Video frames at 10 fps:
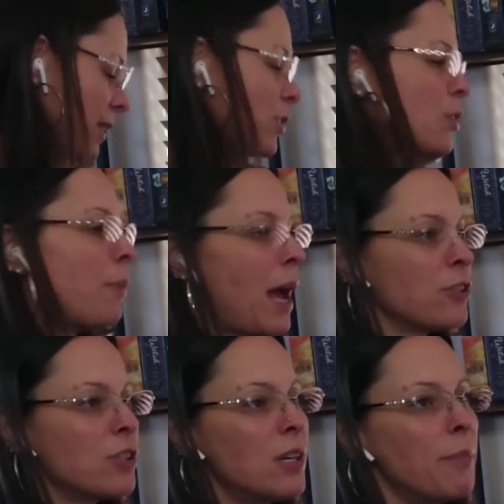that you're
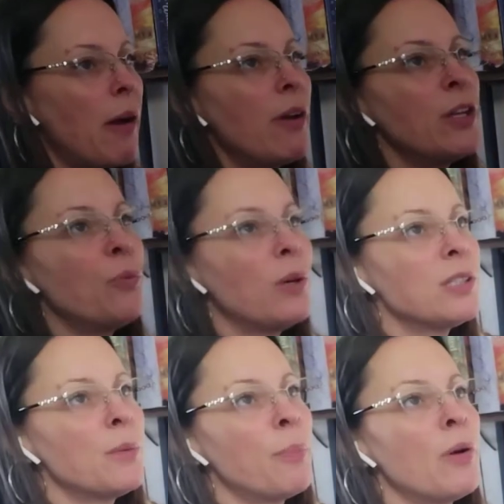passionate about and you want
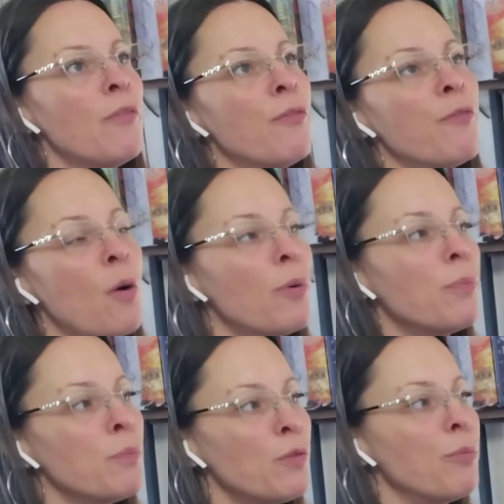to put
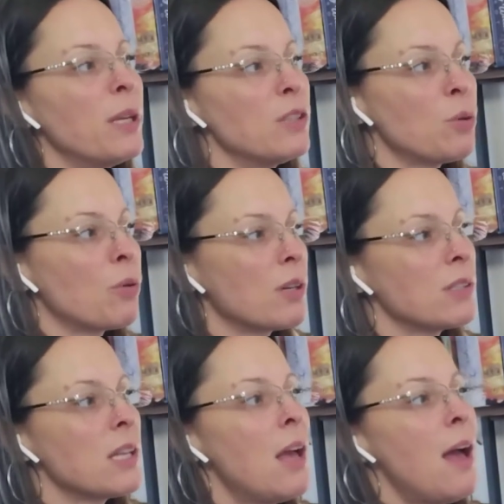forward movement
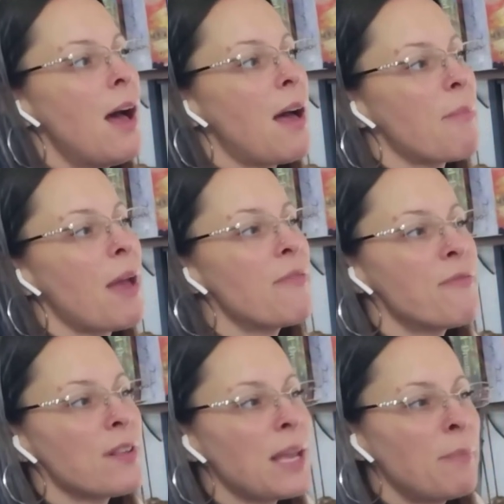towards. I
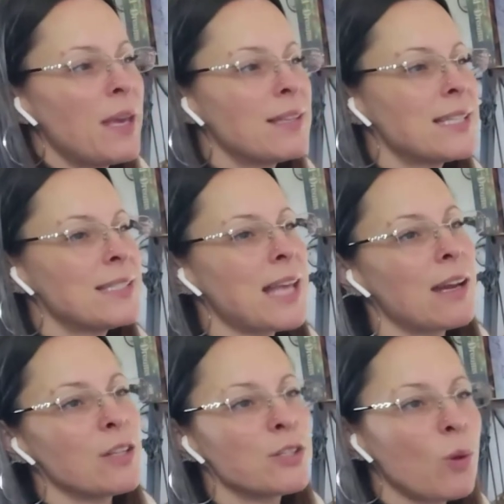feel like because it's
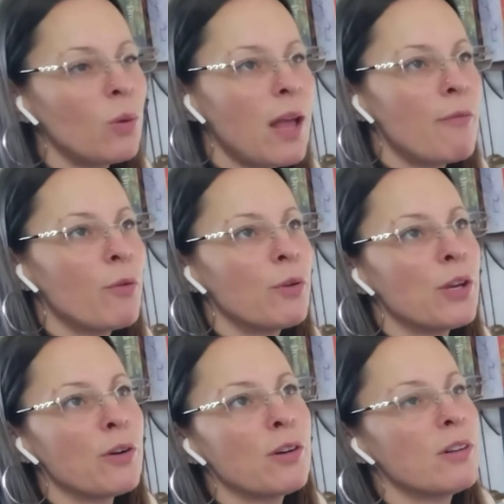at a soul level,
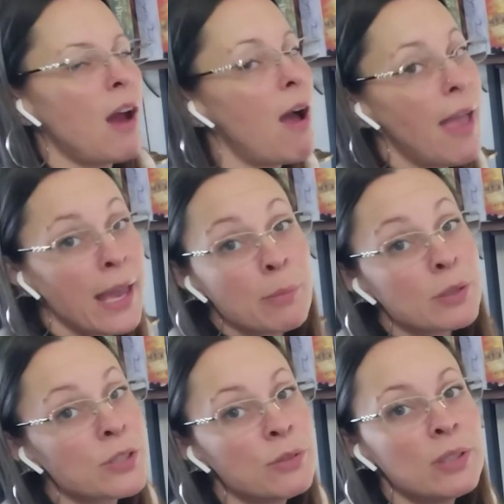you're not
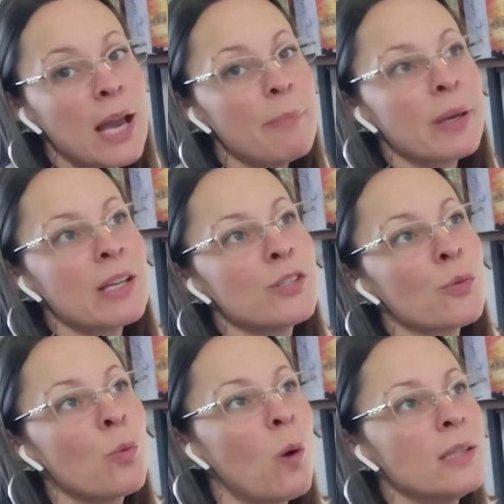able to yet because
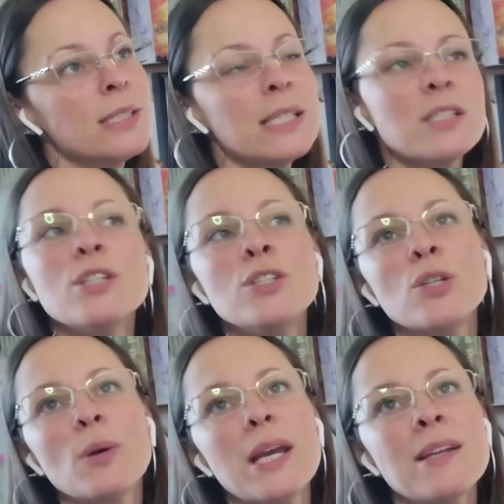you're wanting to
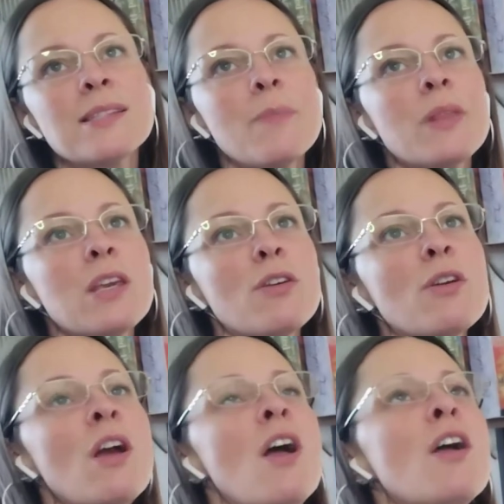do it. It's
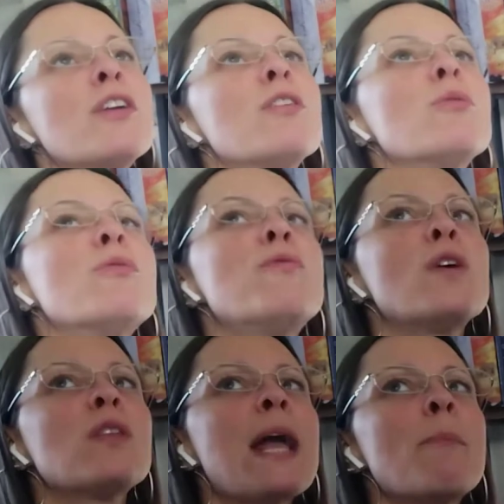something you
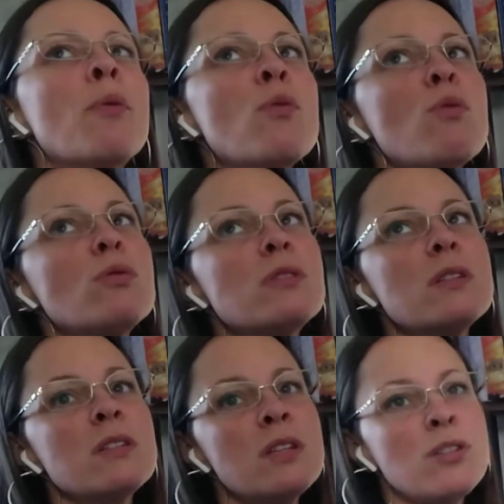feel like pulled
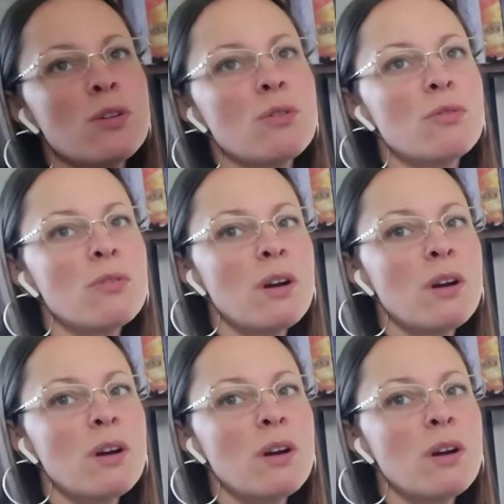to do.